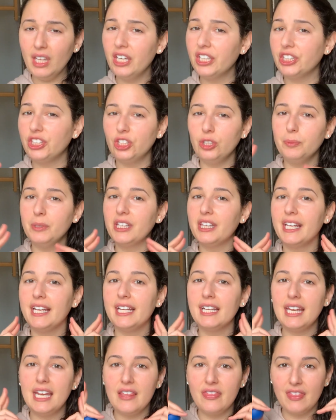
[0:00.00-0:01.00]

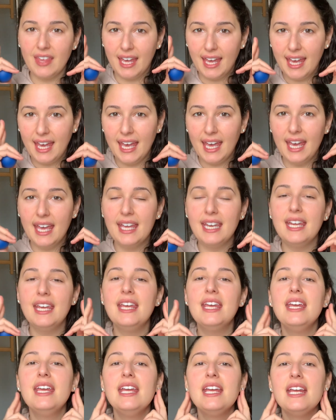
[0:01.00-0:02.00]
accumulate in the
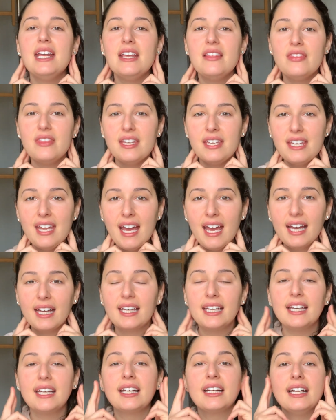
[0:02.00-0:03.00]
head, in the
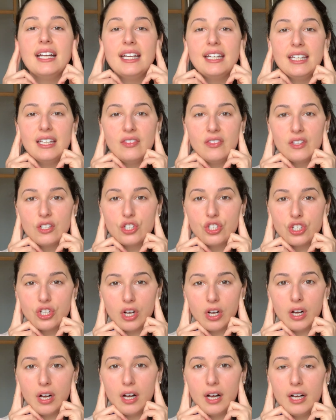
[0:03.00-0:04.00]
neck, and in the
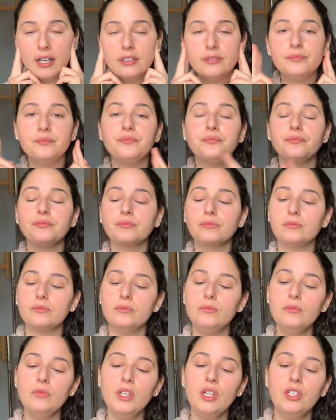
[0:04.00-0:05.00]
jaw
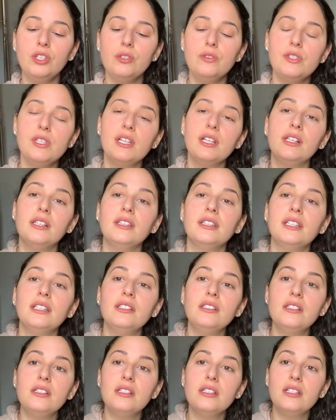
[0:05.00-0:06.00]
using a
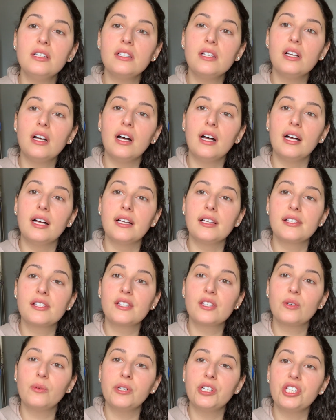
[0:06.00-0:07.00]
little
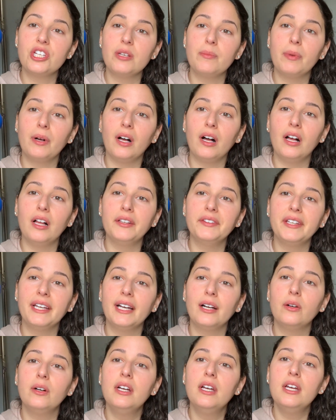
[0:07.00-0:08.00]
squishy ball.
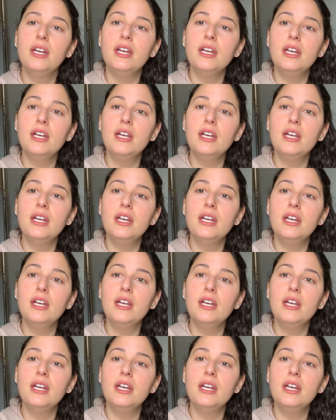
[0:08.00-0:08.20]
Now,